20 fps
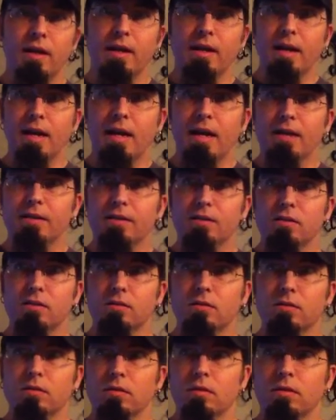I got
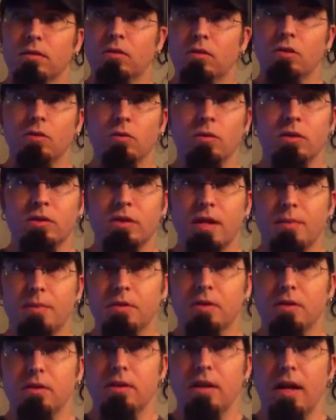good
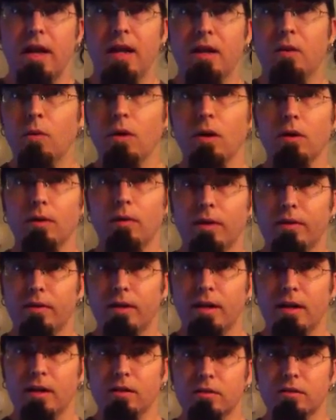reception anywhere
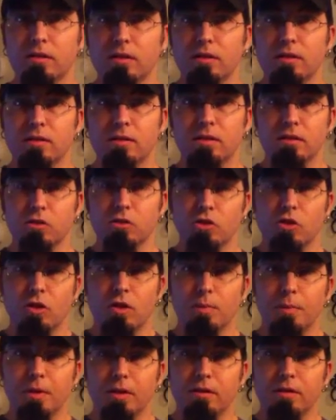around the house. It still
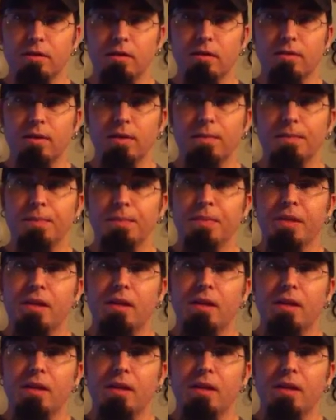showed up on the TV.